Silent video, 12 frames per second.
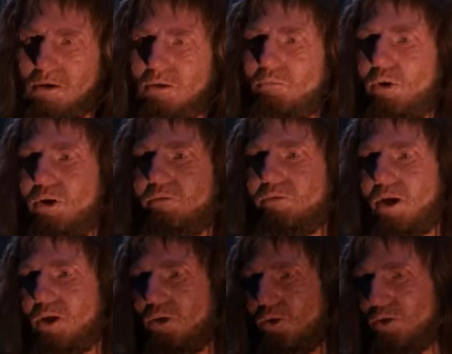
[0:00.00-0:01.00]
never indicated
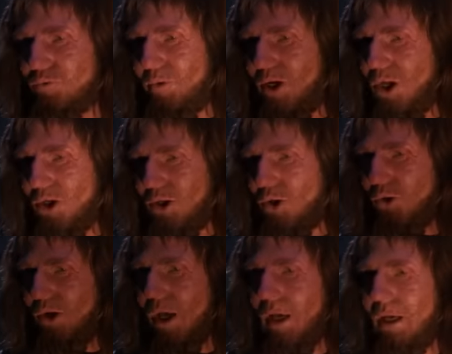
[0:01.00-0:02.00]
if the Borg Queen was
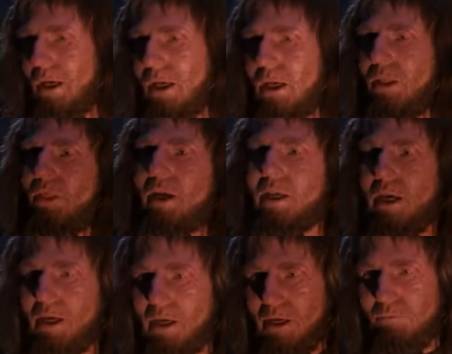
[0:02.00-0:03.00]
around practicing her
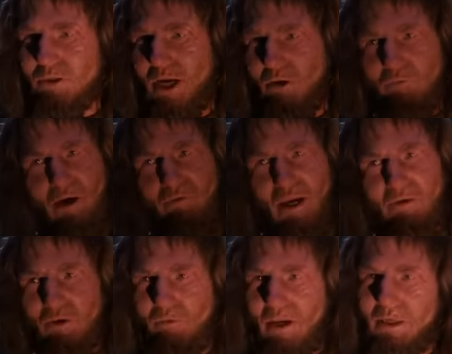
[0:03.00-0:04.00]
High Wire Act in the
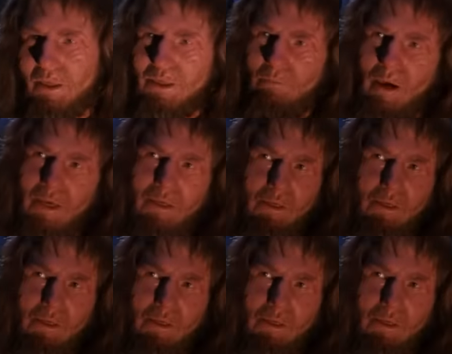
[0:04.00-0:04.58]
1400s,